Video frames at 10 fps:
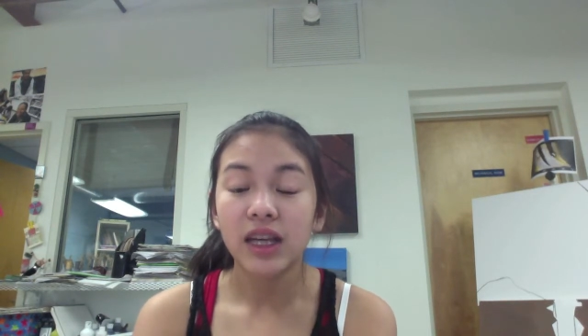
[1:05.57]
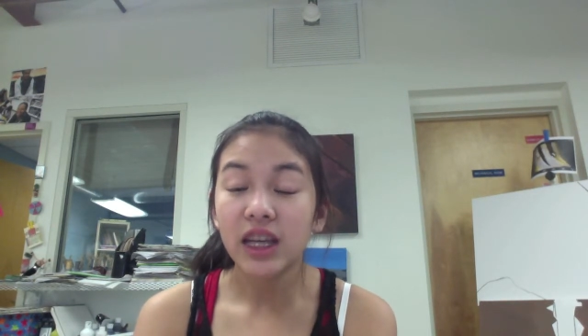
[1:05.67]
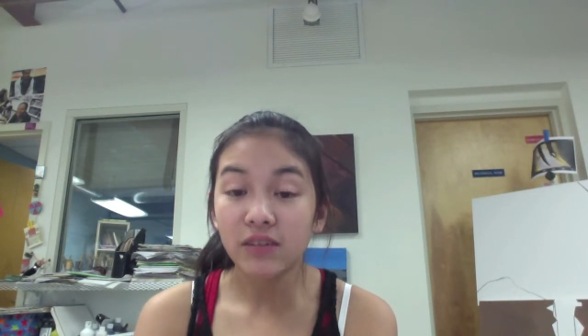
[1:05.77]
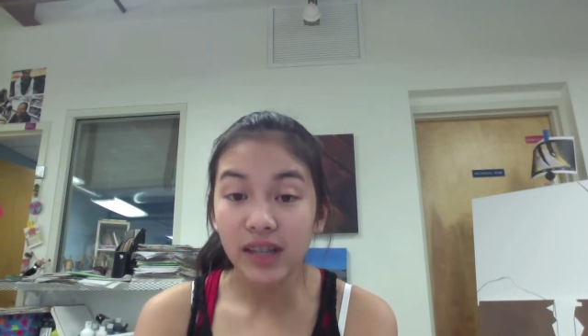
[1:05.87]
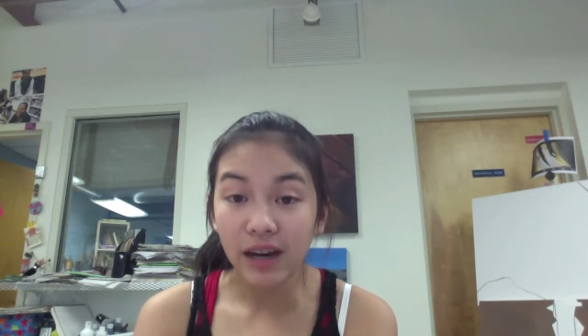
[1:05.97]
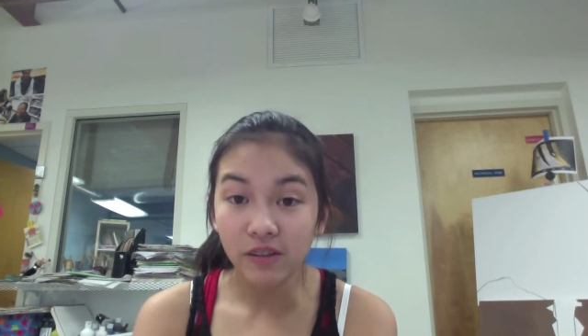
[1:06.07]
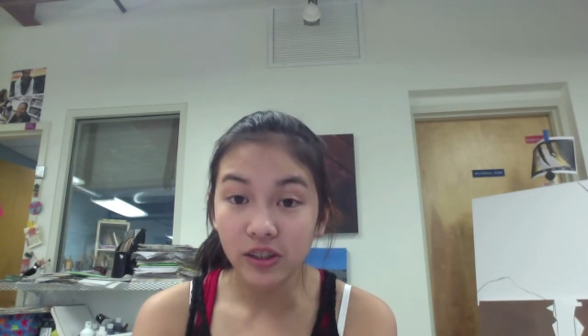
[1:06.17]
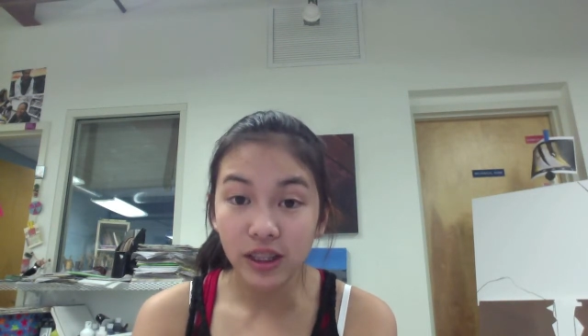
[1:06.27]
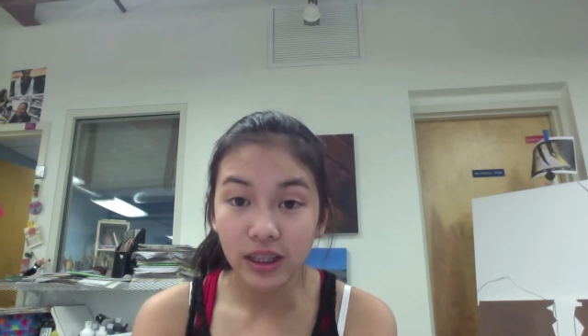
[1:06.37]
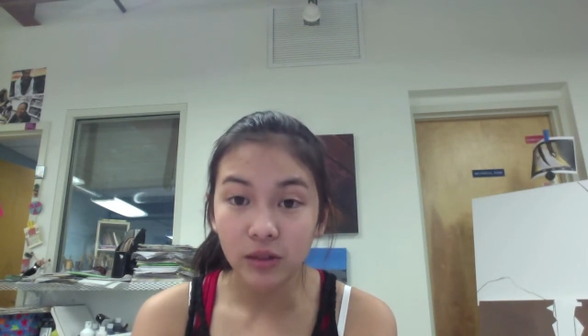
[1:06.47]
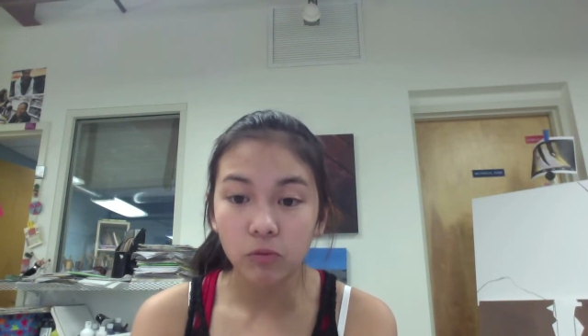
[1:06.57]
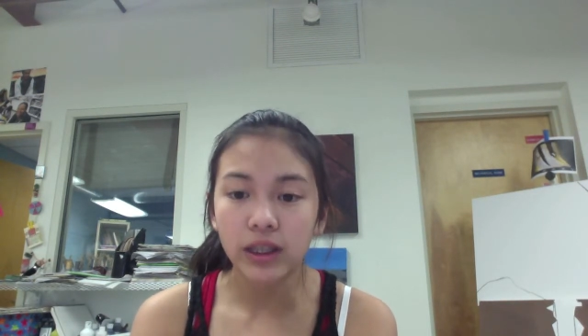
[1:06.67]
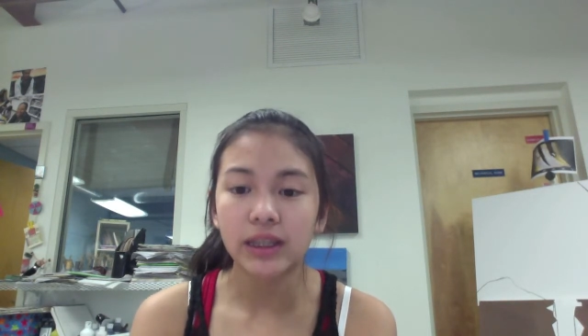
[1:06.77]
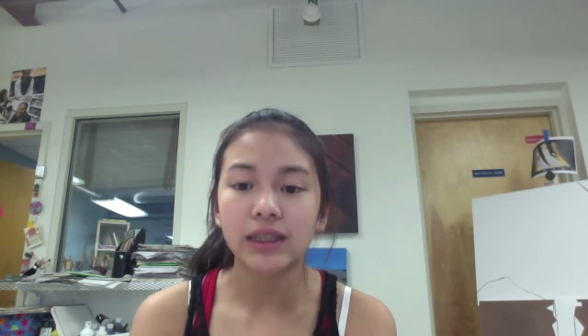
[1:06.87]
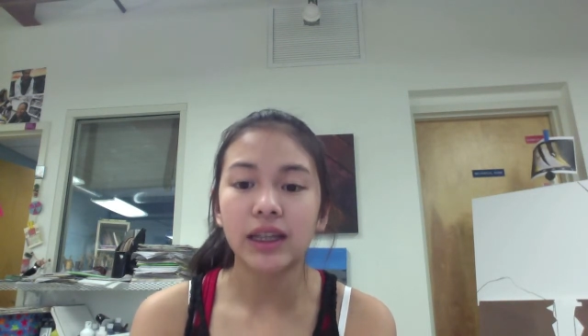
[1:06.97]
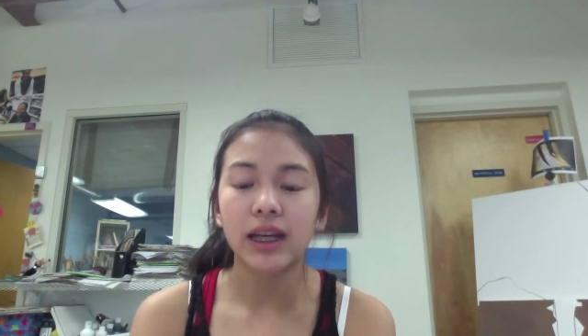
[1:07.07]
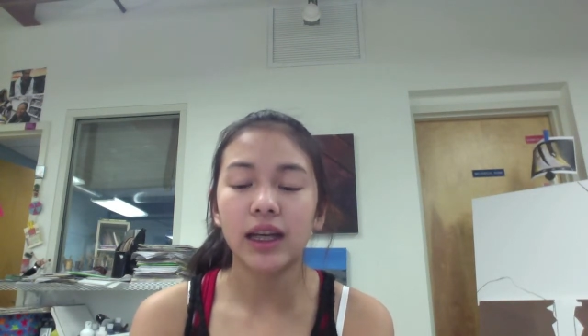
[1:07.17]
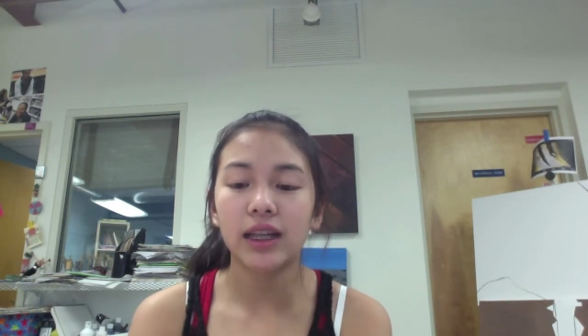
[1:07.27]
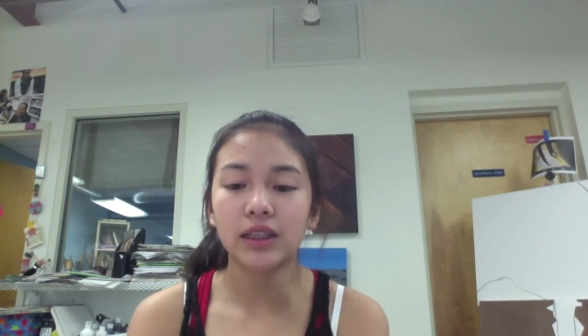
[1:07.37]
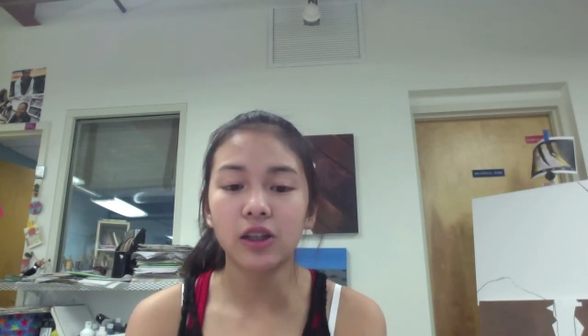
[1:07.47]
Even after the kingdom weakened,
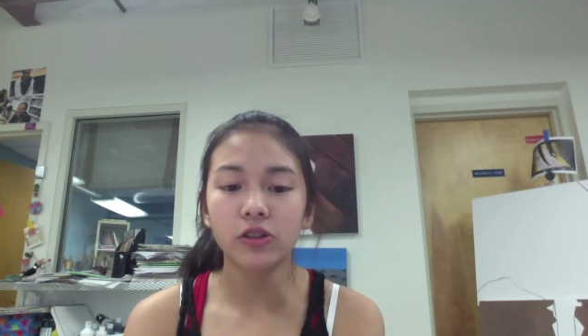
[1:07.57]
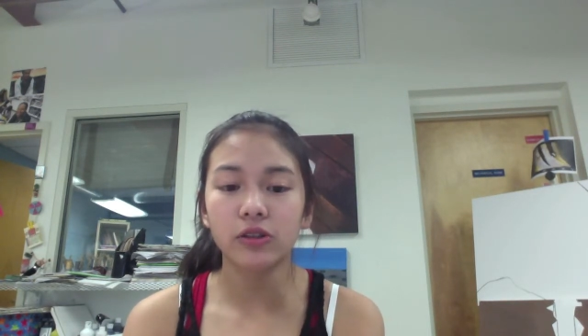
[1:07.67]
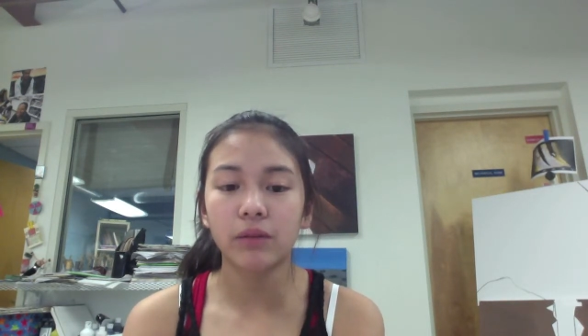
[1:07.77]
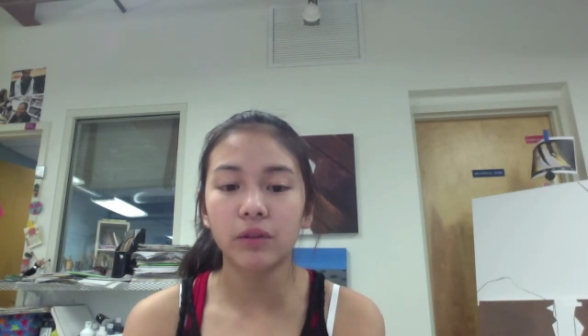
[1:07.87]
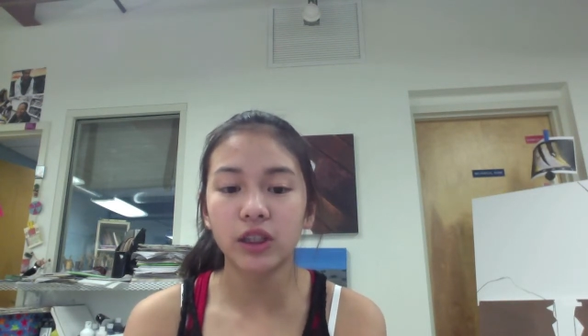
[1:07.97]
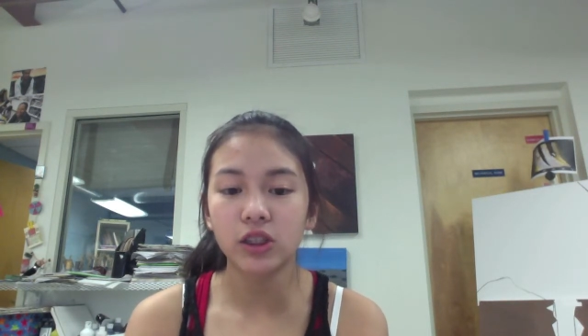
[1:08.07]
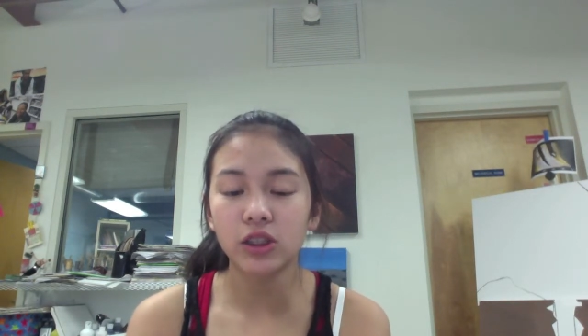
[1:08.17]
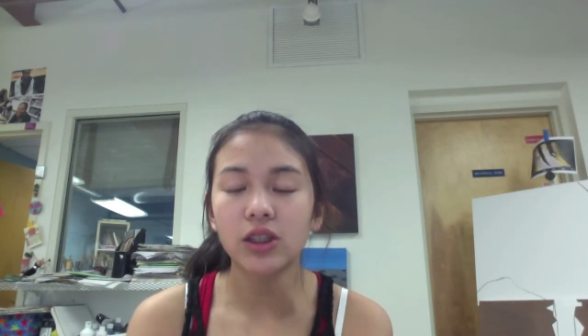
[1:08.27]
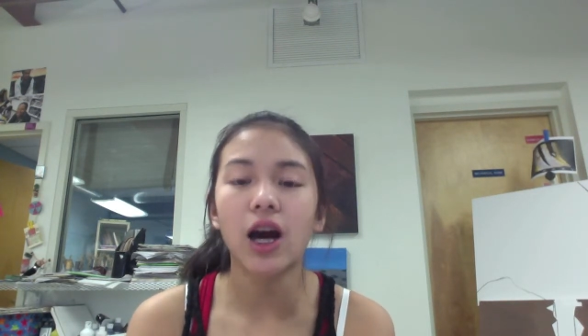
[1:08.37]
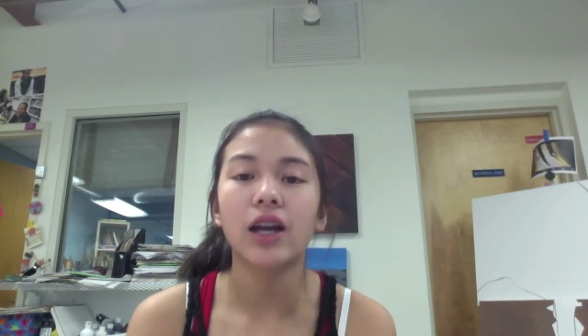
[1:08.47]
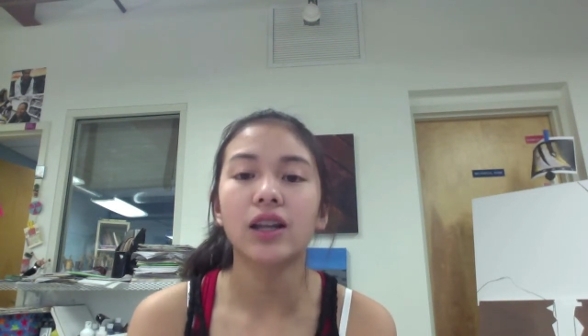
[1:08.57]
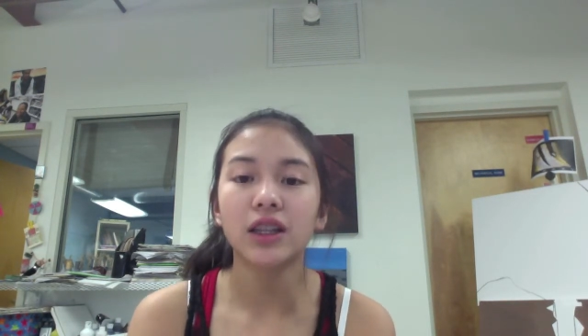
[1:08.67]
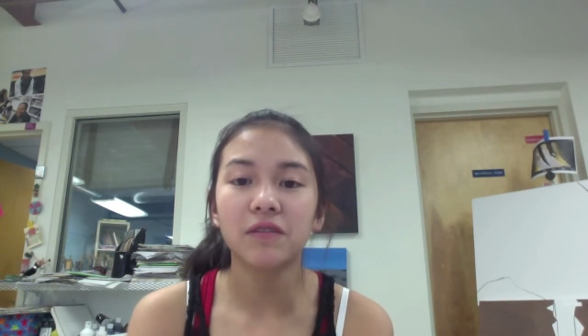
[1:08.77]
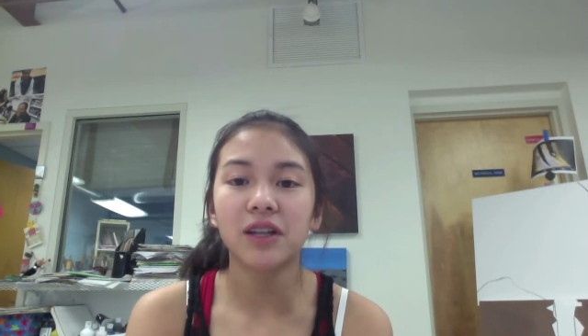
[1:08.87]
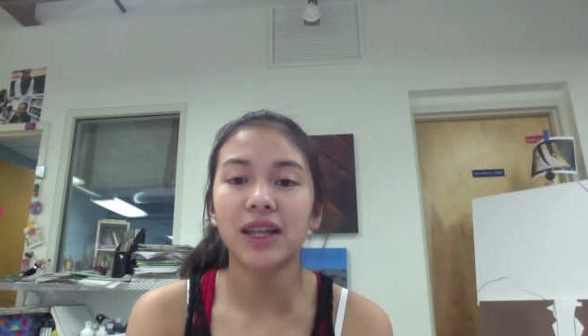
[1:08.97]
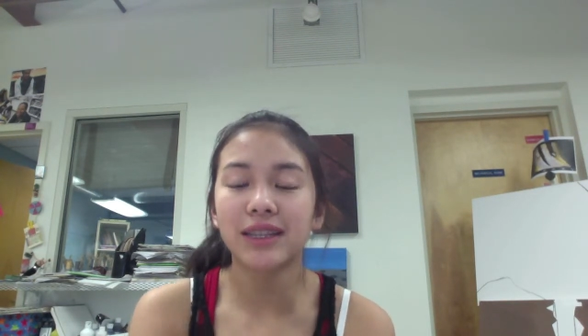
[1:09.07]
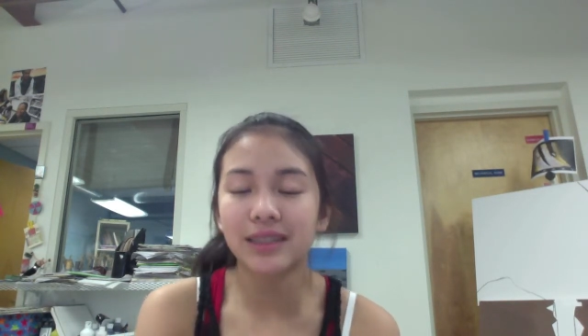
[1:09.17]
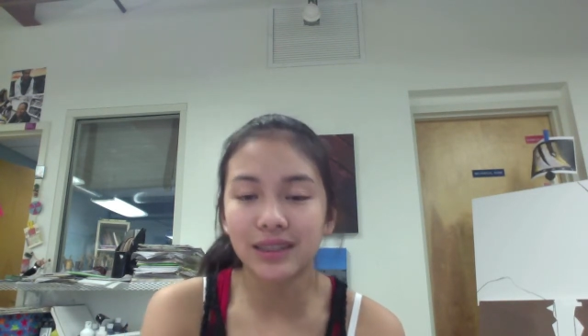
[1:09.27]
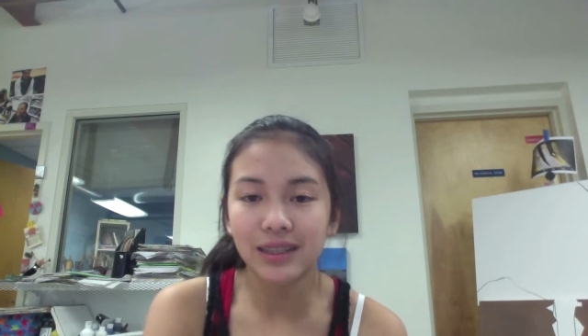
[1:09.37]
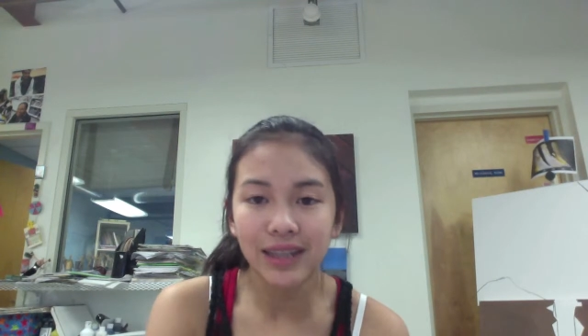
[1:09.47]
its culture and religion did not, leaving a
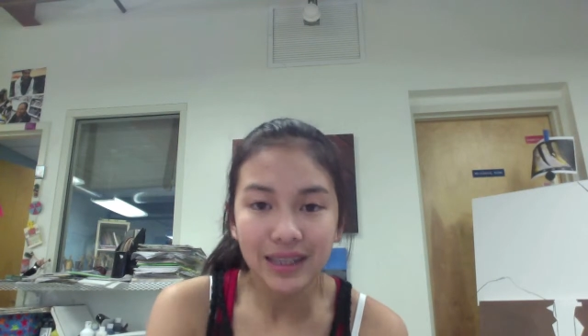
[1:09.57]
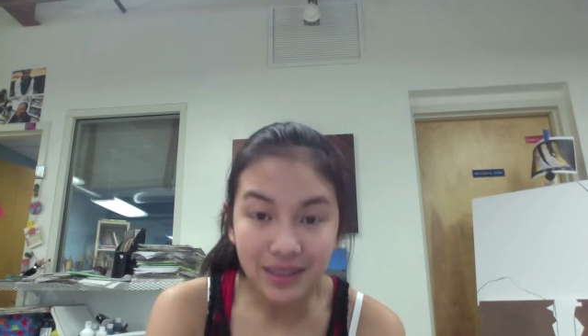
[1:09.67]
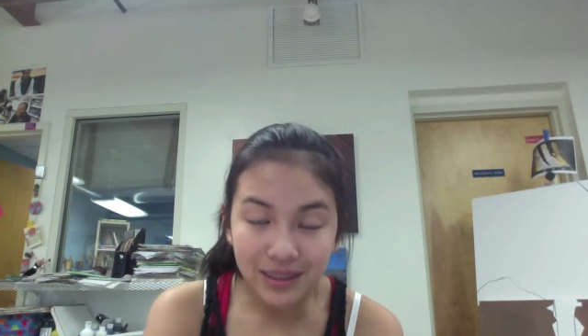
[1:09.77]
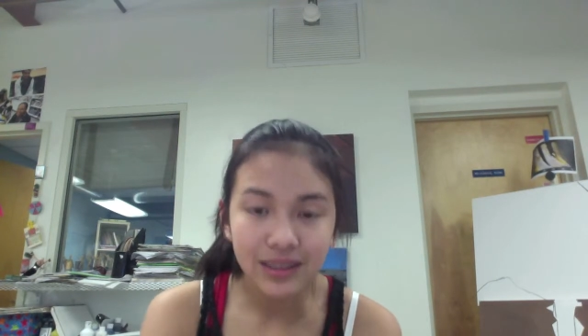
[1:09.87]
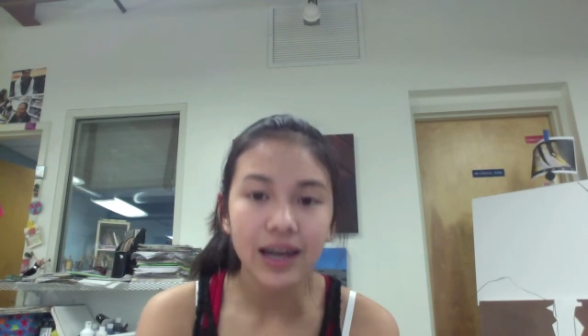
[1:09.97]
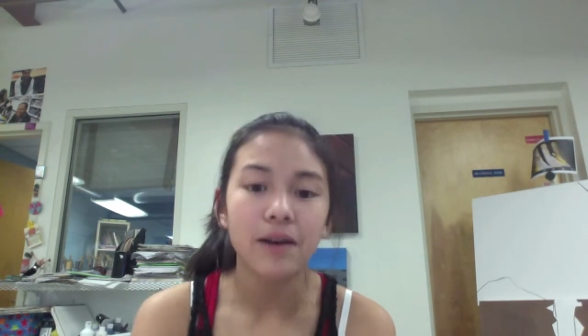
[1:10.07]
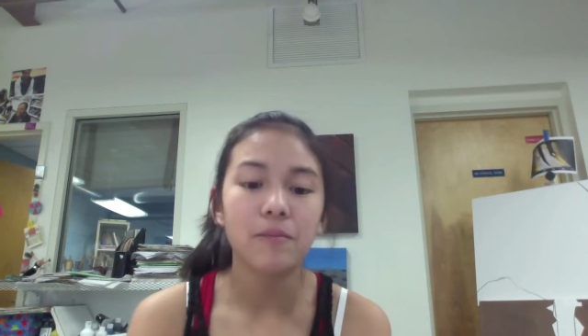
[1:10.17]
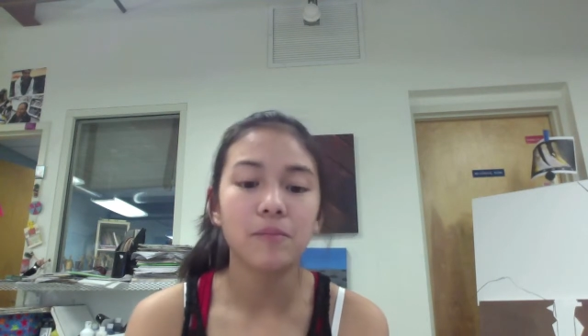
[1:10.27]
legacy that lasts today.